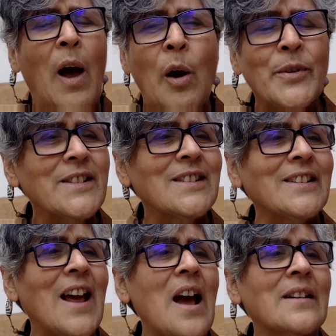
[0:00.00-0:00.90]
How is it
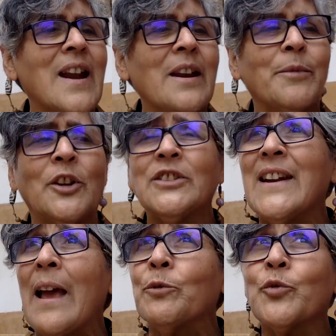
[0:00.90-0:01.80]
a dark night? Because the
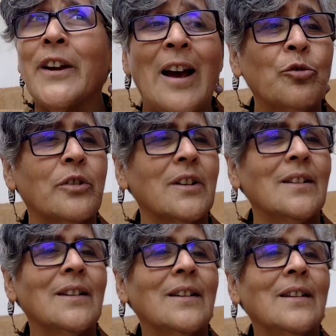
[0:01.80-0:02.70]
lamps were out,
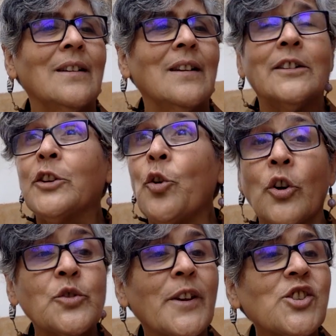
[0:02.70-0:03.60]
the
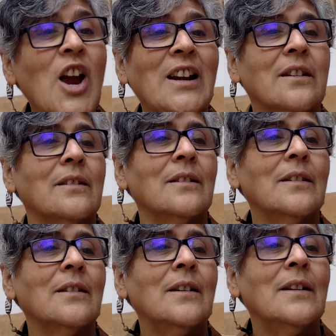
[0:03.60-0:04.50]
doors were shut,
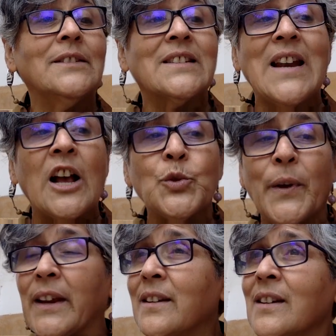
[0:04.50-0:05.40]
the stars
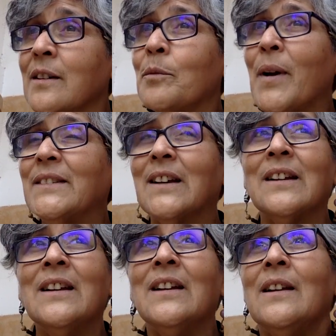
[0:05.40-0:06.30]
were hidden by the
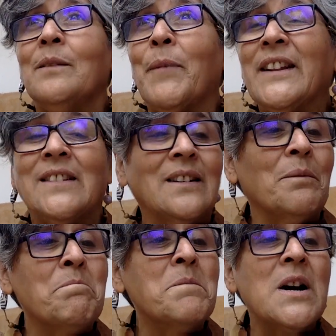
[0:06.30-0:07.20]
by
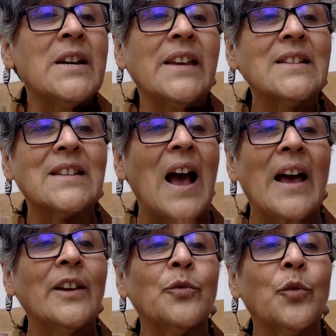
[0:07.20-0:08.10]
the murky
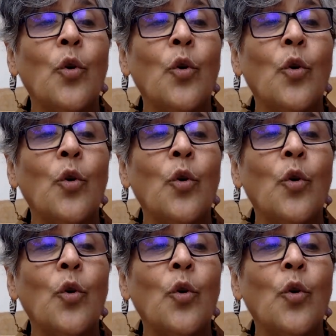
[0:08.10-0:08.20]
sky of